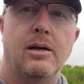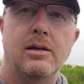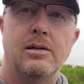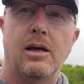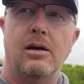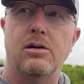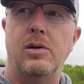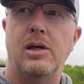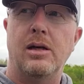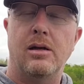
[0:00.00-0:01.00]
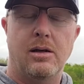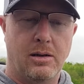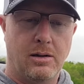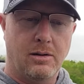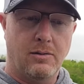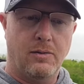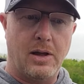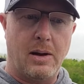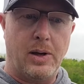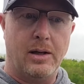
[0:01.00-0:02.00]
insulators we needed for
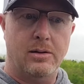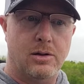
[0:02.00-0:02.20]
that pen.